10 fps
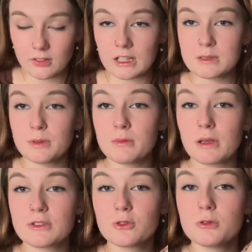That's been
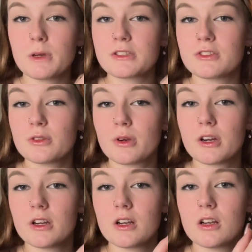my school bus
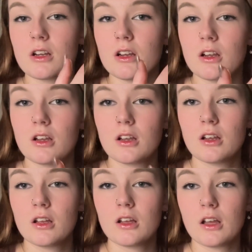tour.
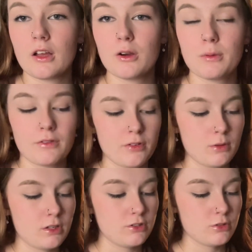I hope
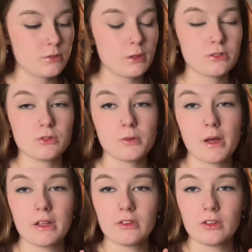everyone enjoyed my school
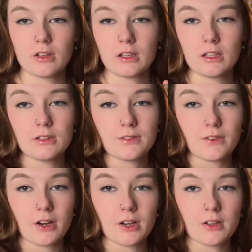bus. He's
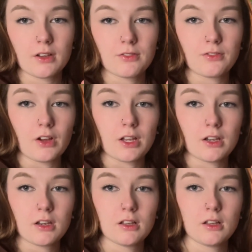very
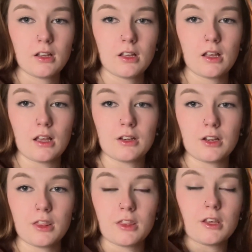fun
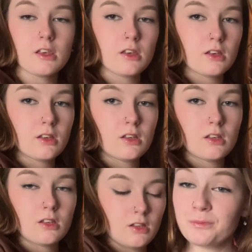and thick.
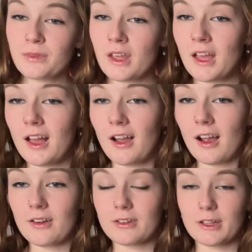
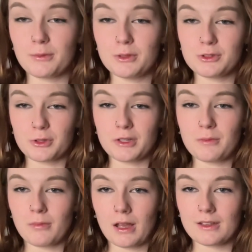I really hope you enjoyed
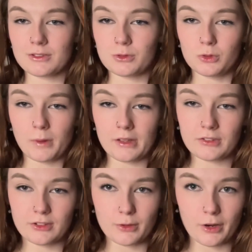my school
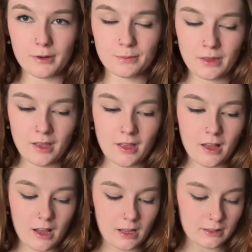bus tour.
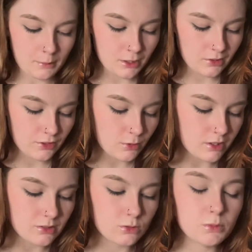Let me know if you
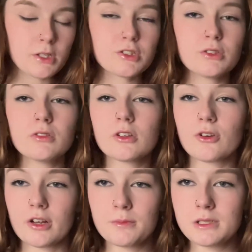want a school bus junior
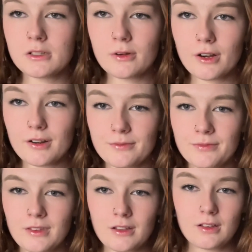crib tour.
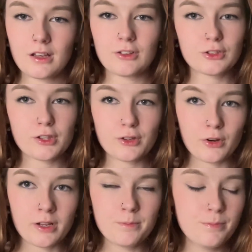I'll show you the
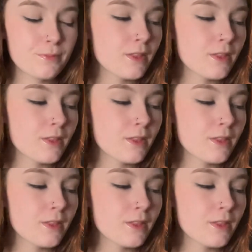crib.